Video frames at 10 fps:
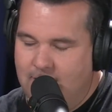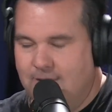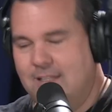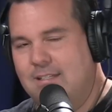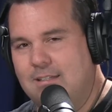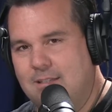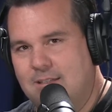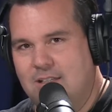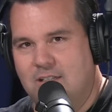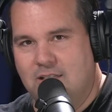"This is the
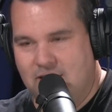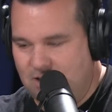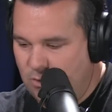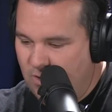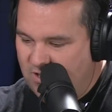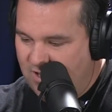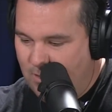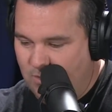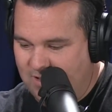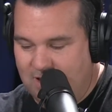situation I
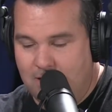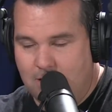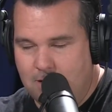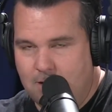was in.